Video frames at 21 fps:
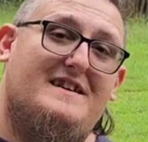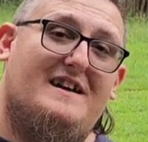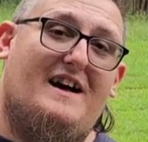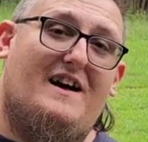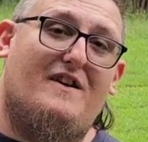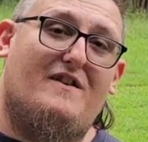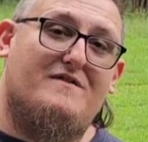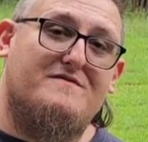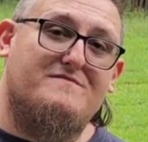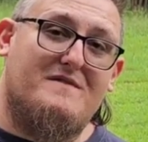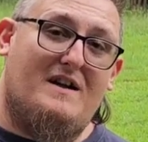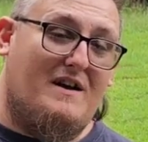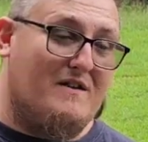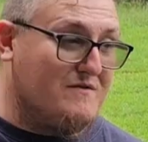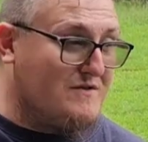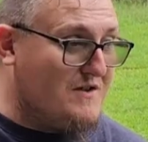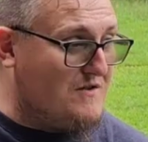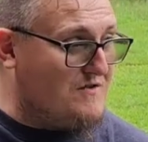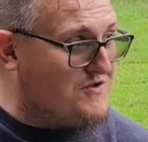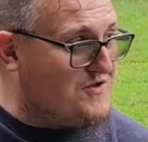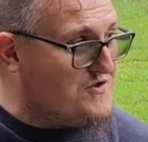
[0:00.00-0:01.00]
I'll
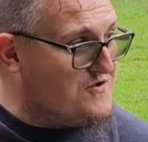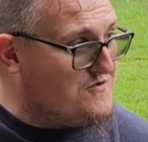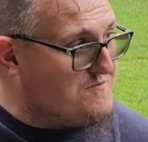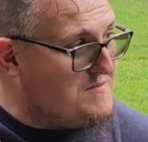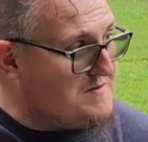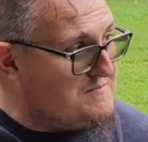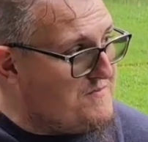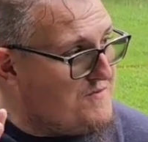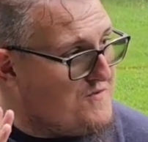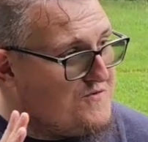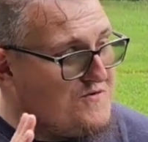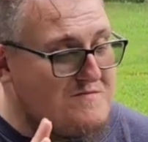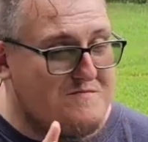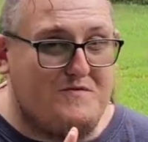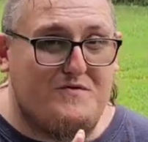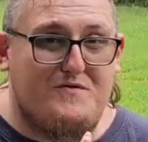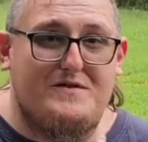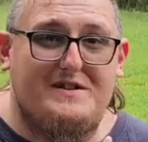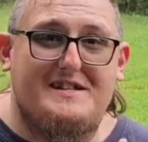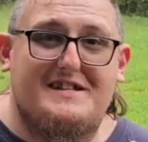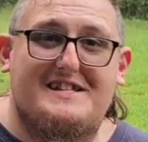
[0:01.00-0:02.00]
go through my
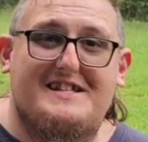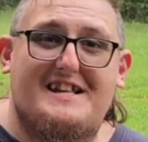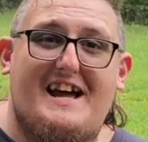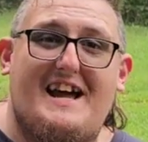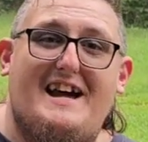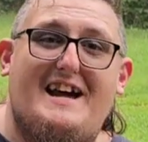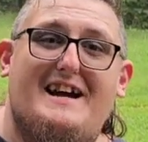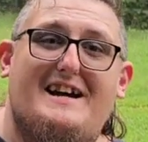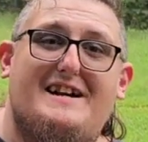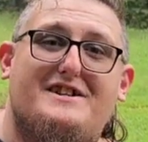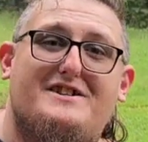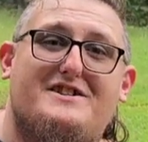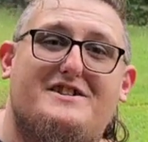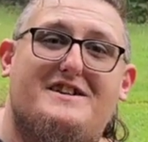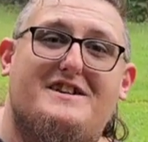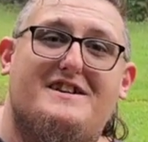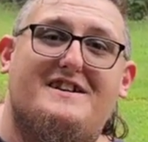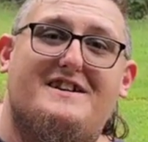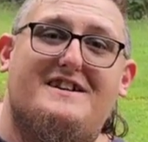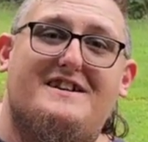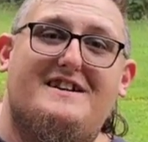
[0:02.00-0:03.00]
PoorBoy stash,
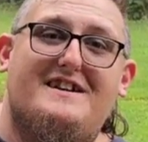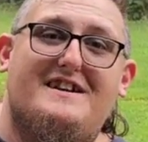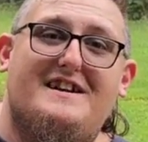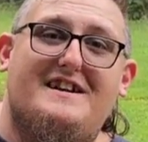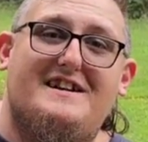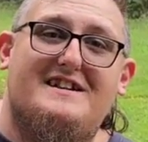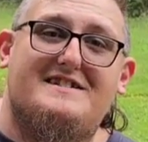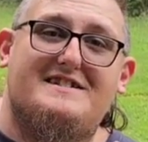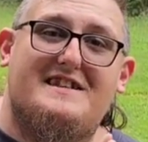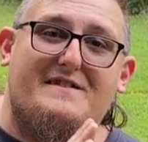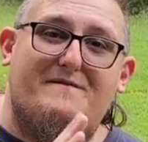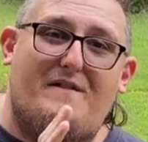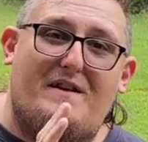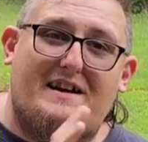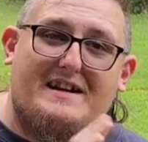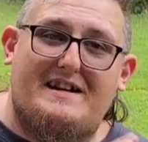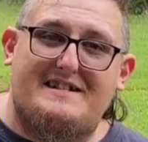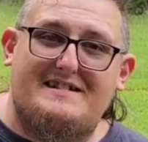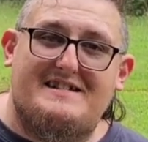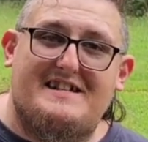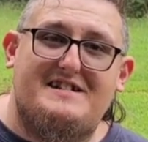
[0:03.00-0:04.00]
see if I
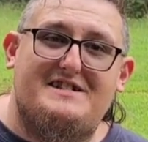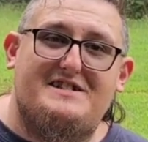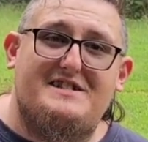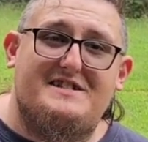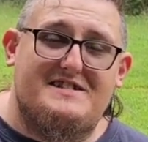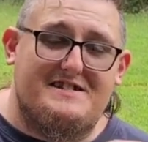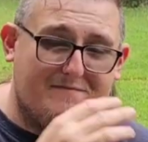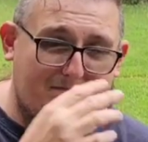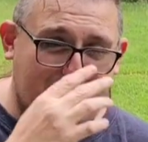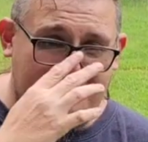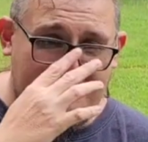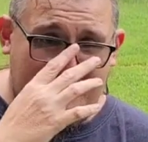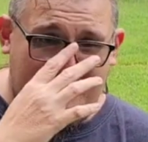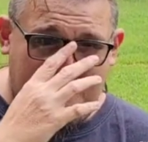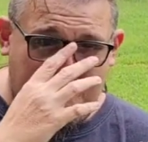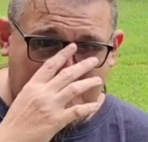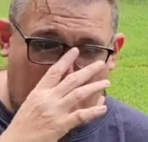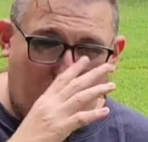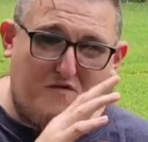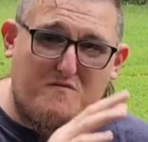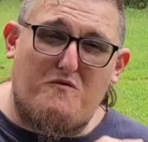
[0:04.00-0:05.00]
can send you some
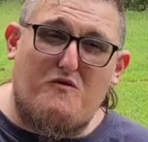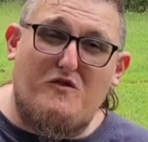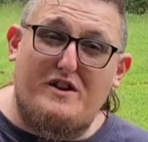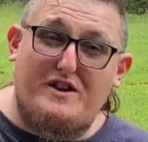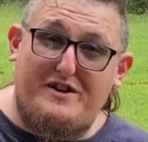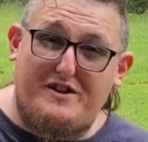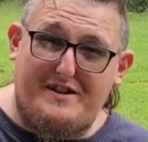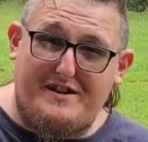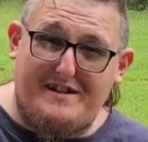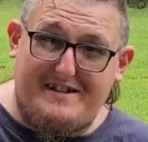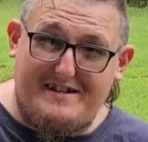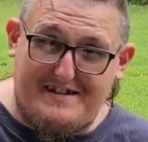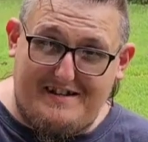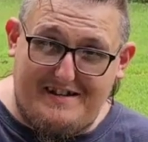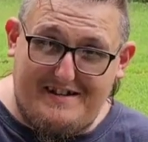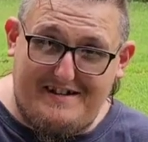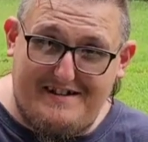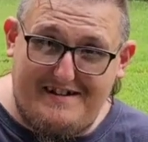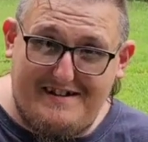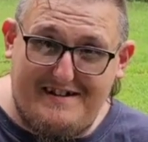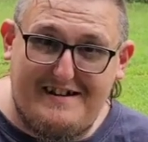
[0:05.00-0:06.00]
PoorBoy goodies.
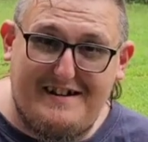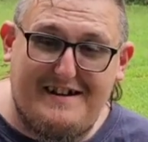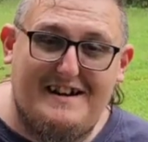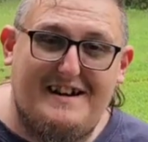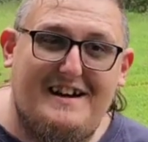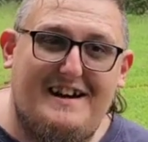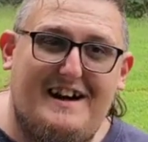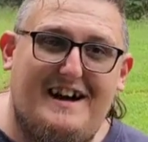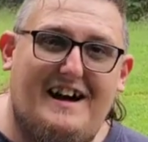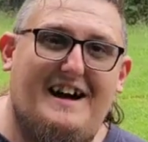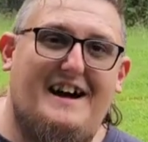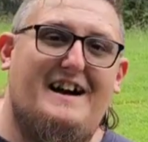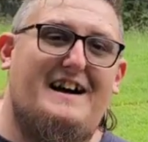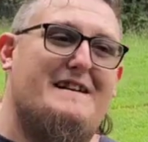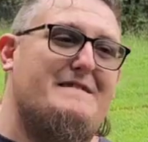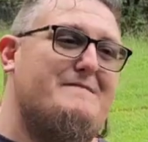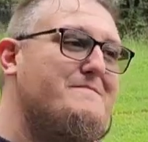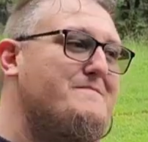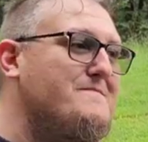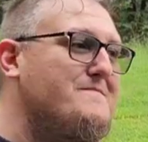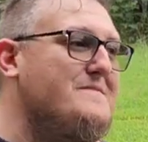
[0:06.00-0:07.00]

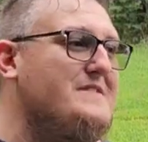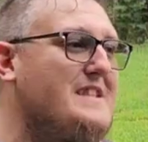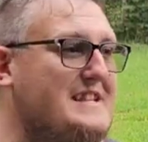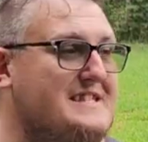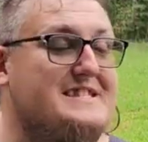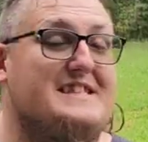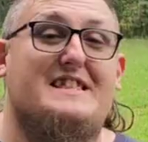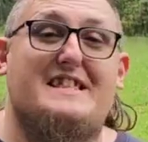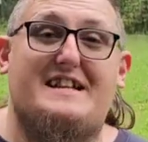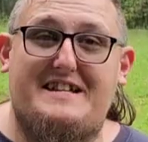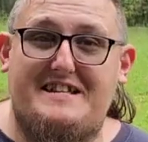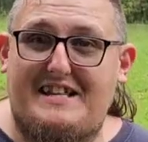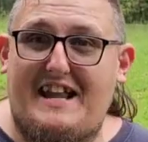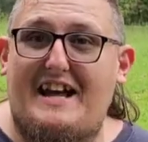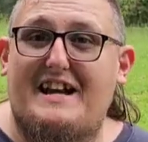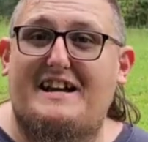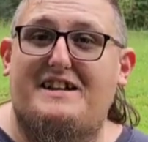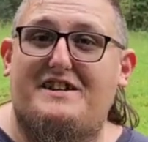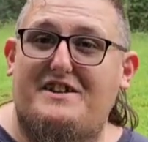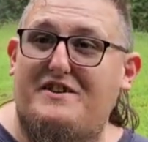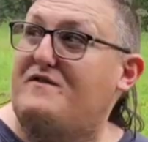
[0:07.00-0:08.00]
That's the least I
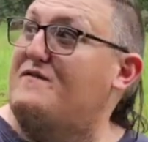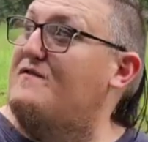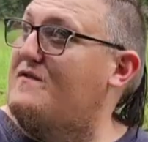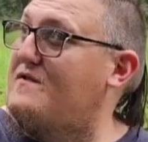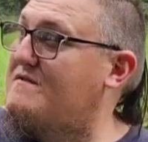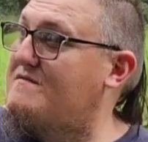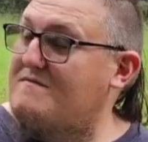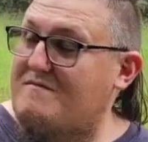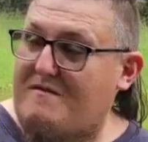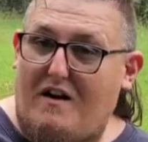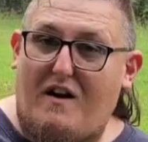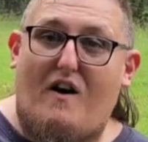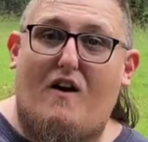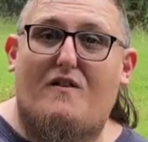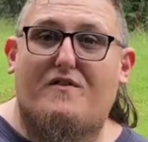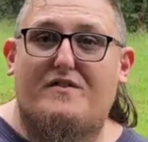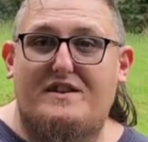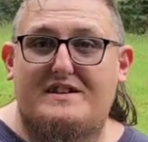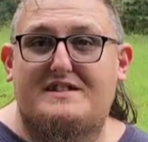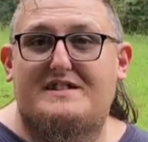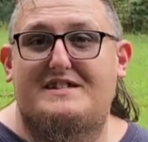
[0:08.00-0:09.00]
can do for
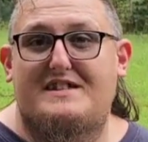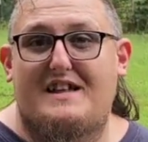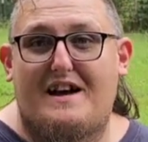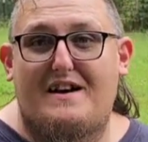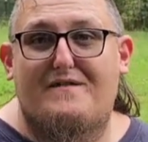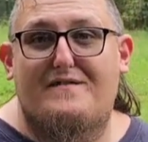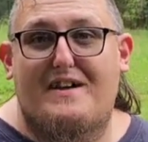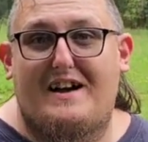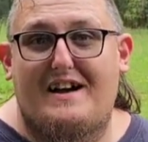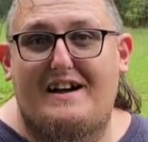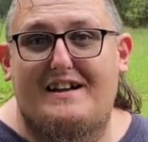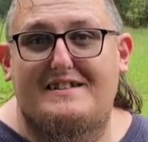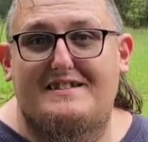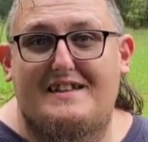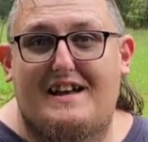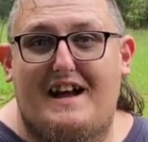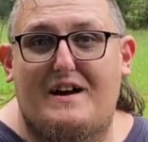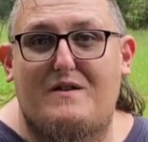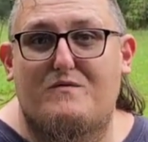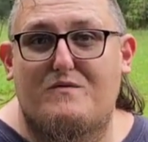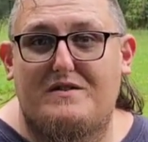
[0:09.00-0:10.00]
all this stuff, guys.
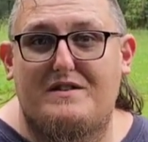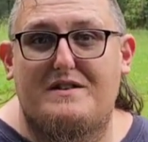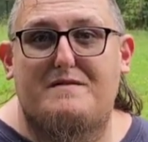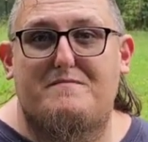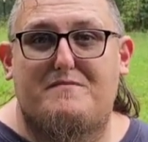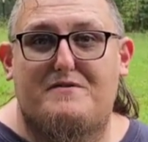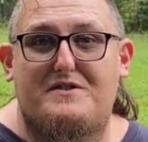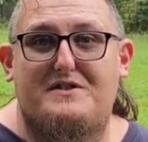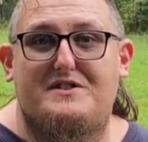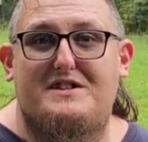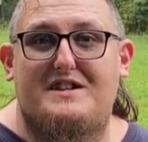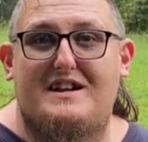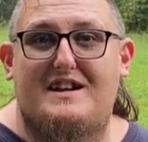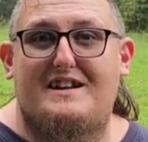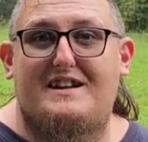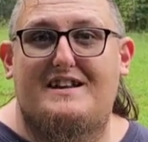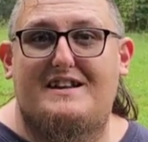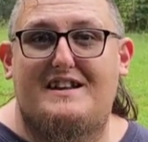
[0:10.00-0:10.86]
I really appreciate